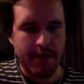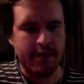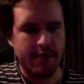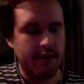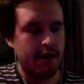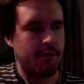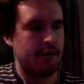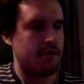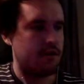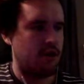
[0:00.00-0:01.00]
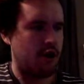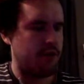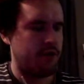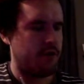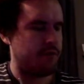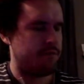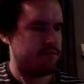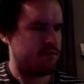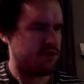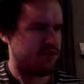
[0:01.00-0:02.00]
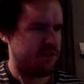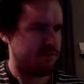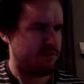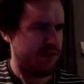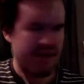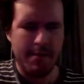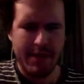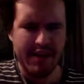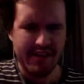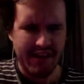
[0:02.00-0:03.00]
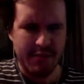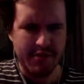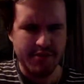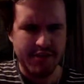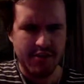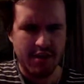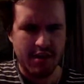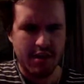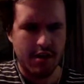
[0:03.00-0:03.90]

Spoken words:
Beta and gamma. Or no, what did you say? Wait, yeah, beta and gamma. You said, right?